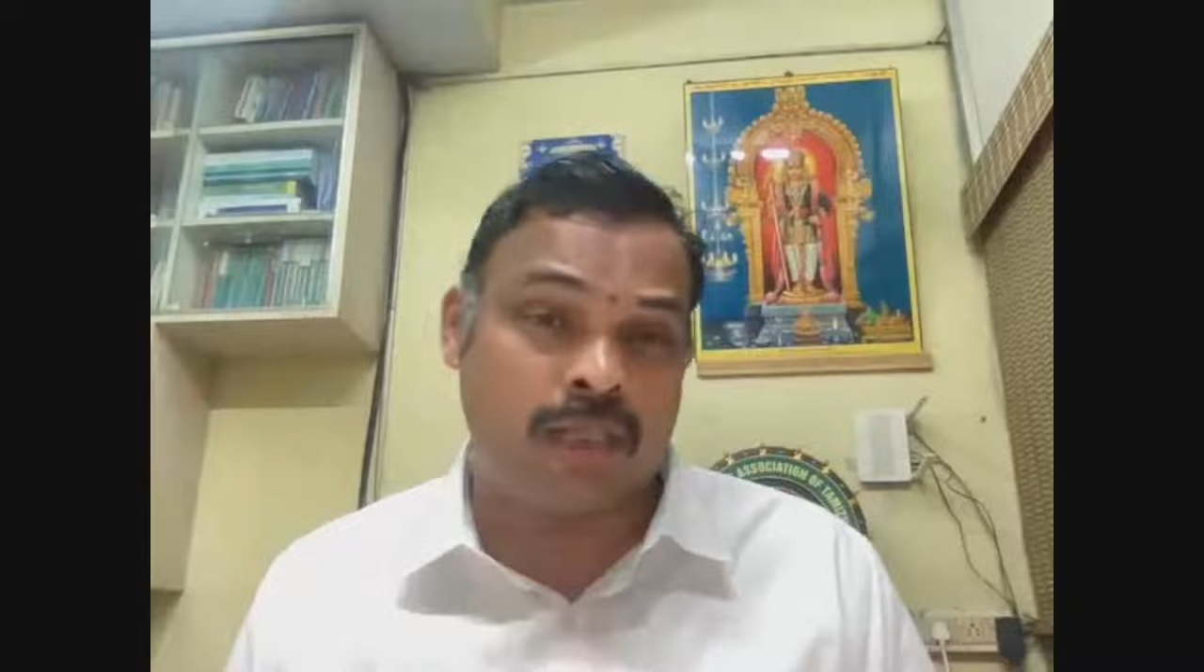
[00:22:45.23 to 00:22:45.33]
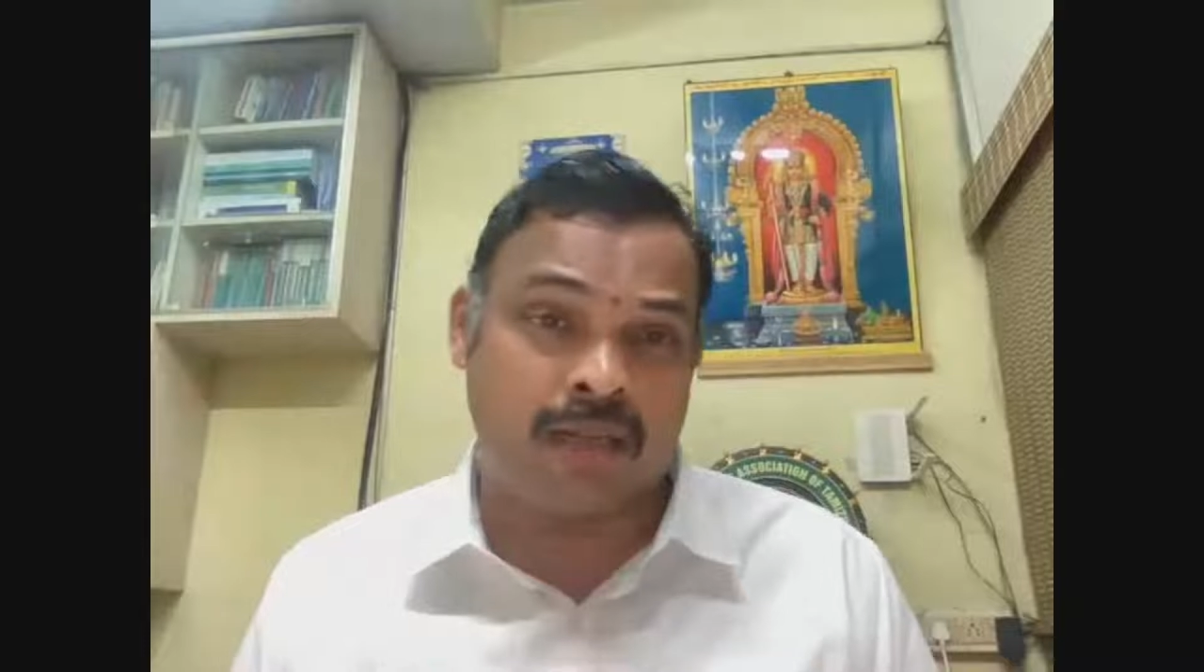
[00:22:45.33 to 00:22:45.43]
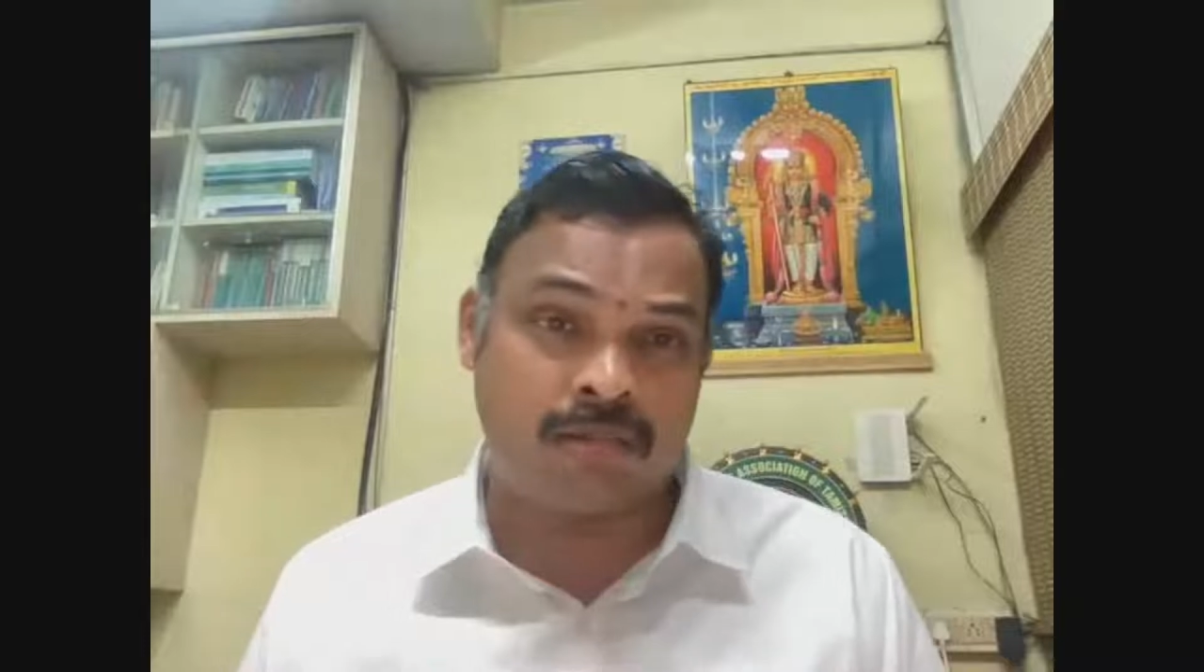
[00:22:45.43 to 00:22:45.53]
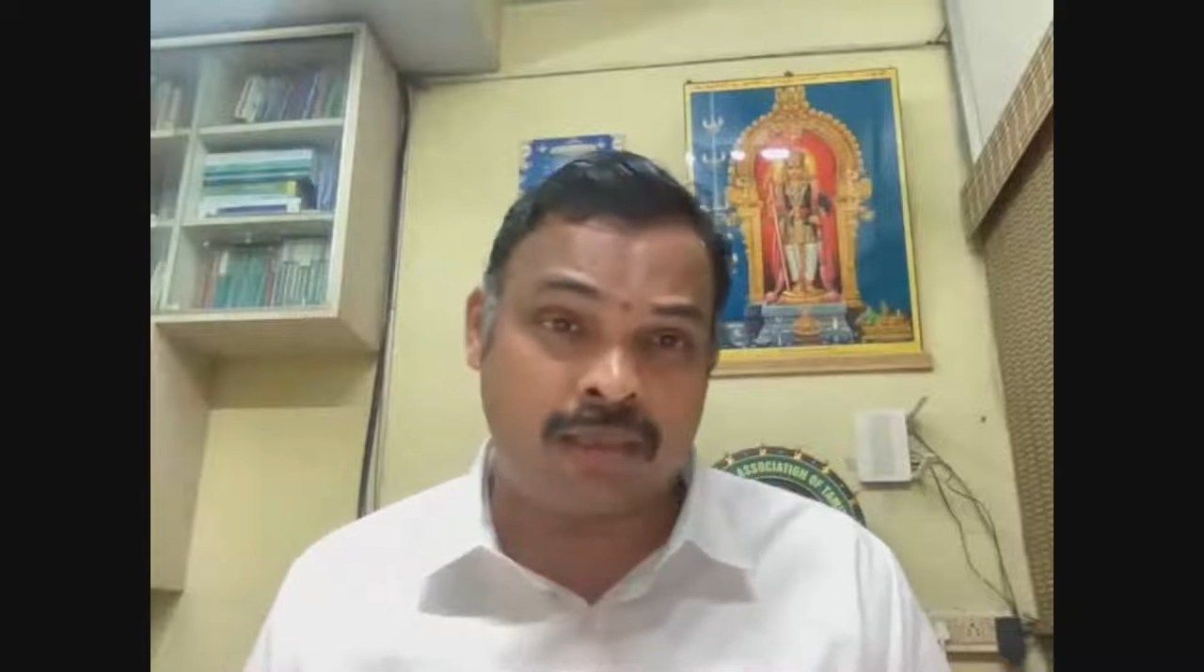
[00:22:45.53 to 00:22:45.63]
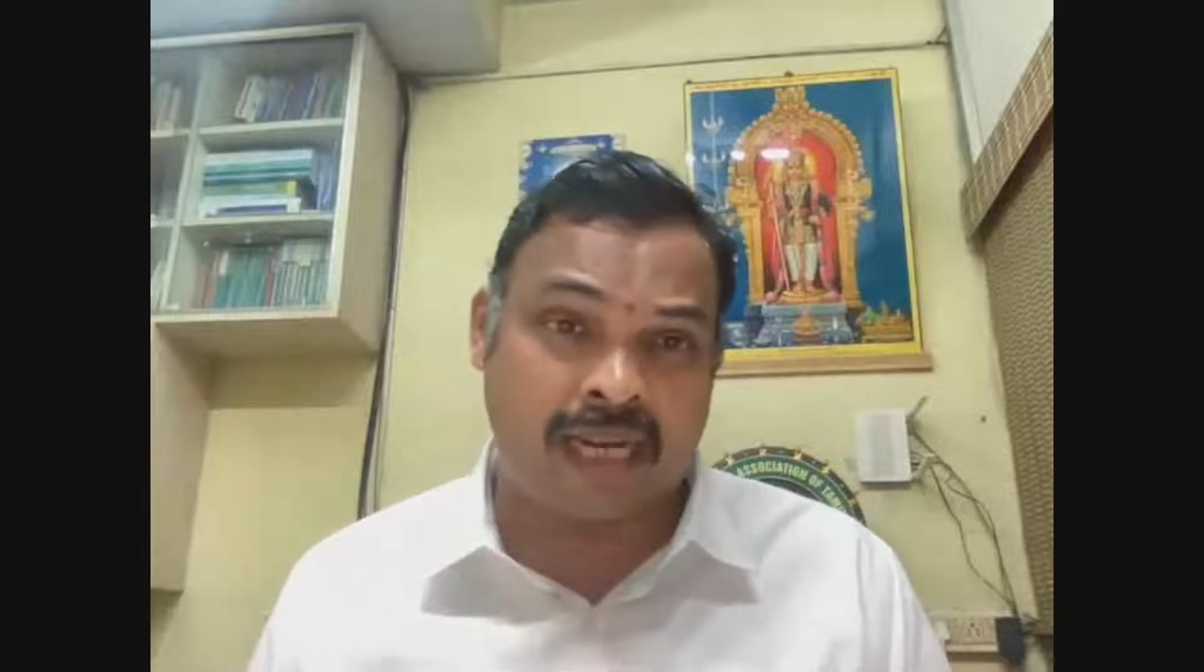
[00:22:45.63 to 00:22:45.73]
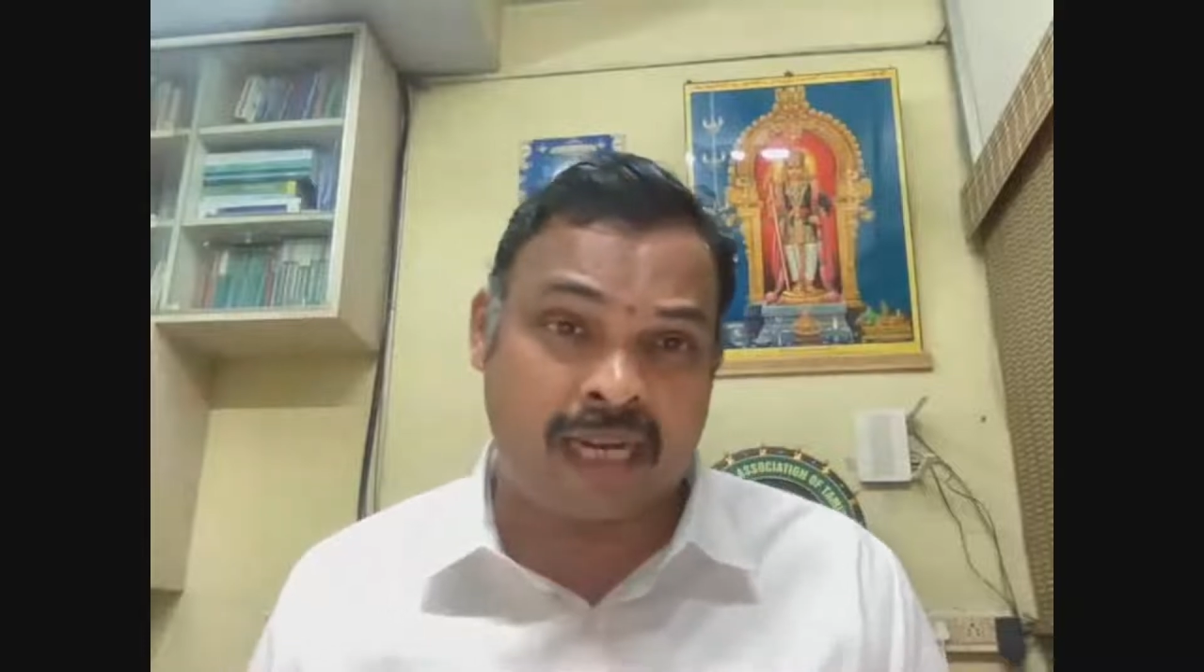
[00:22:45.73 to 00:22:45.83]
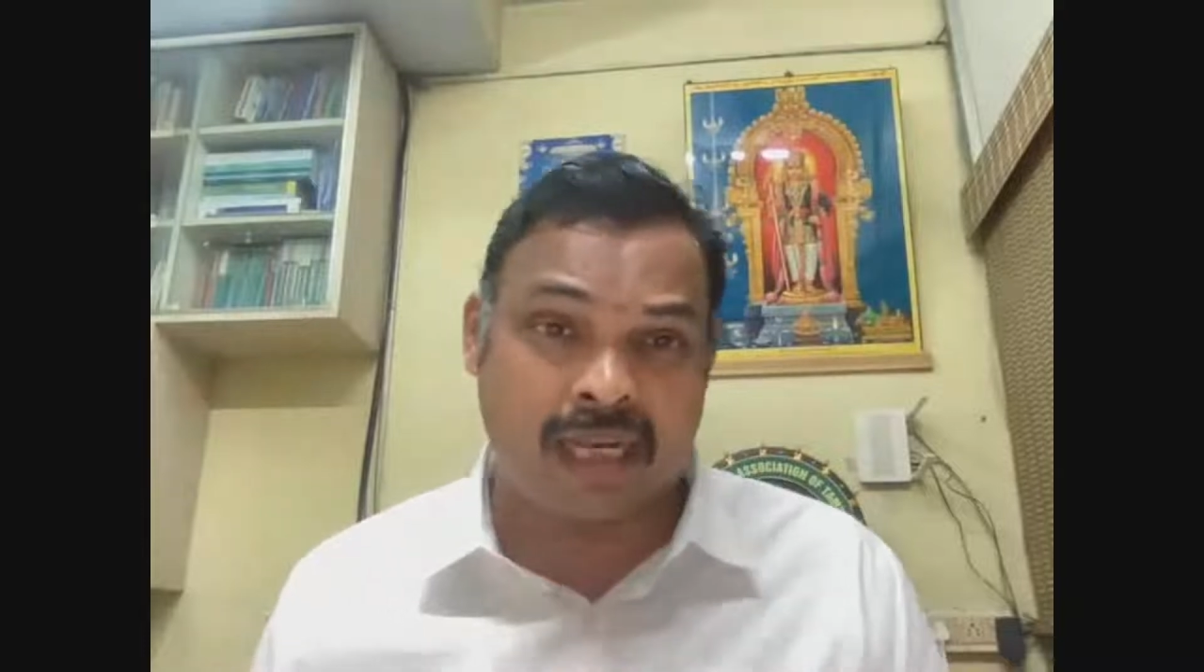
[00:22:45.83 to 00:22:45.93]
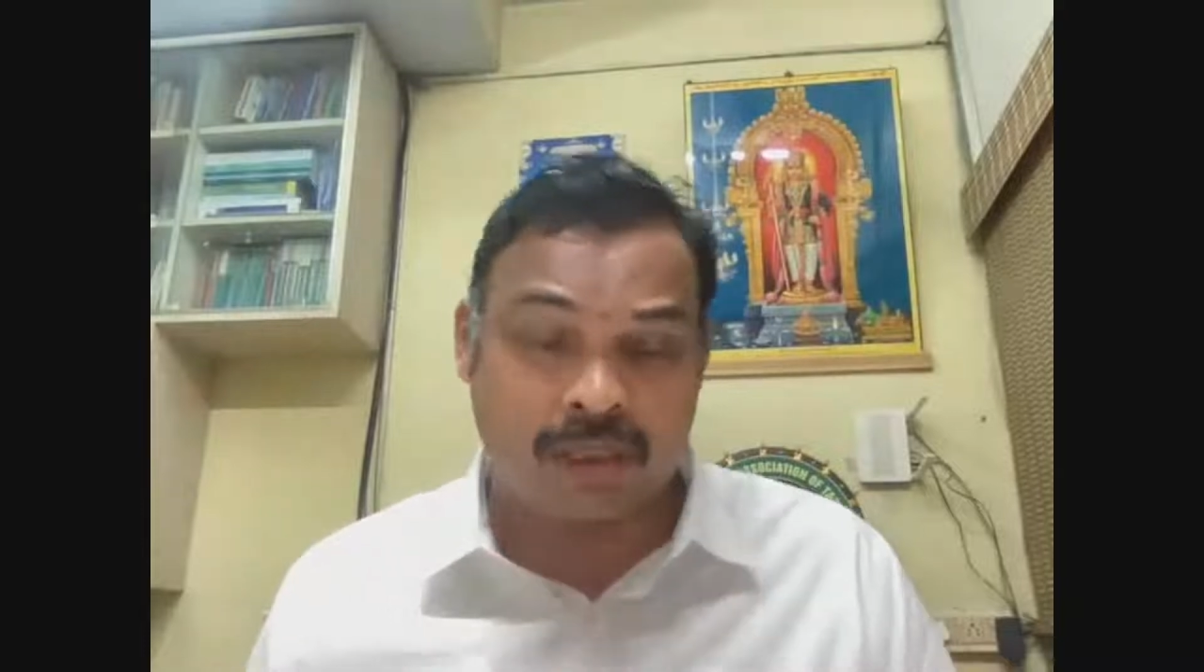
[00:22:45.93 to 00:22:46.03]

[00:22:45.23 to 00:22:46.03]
have to take care,